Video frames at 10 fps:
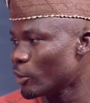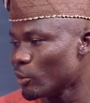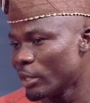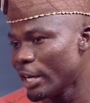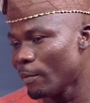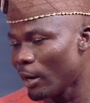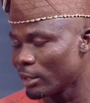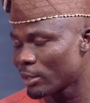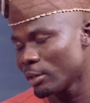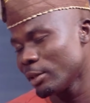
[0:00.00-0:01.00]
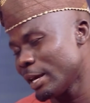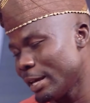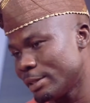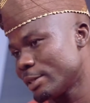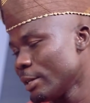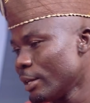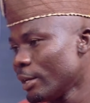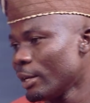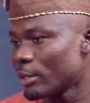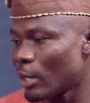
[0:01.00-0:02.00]
although they are about still 8.
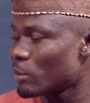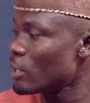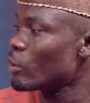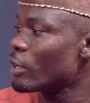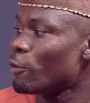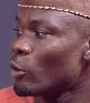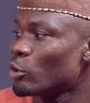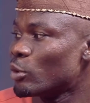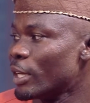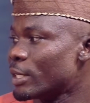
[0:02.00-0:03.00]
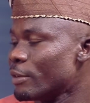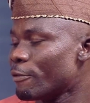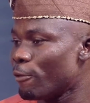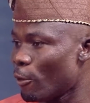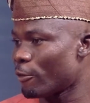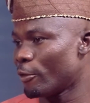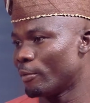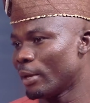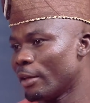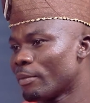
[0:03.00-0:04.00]
So I'm still looking forward to getting 4
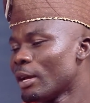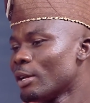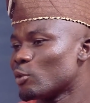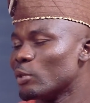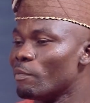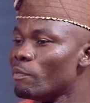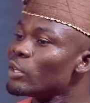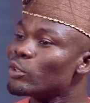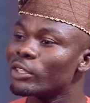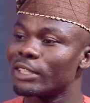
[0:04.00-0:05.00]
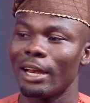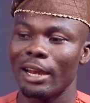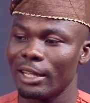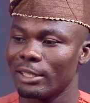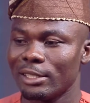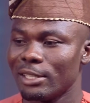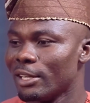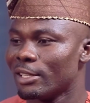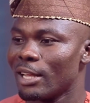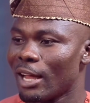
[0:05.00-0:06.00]
from them. So the major challenge
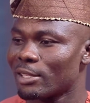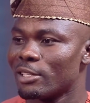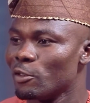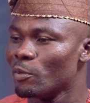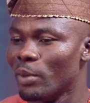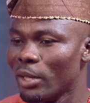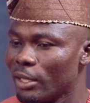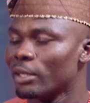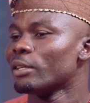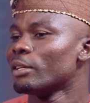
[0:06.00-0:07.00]
has still been,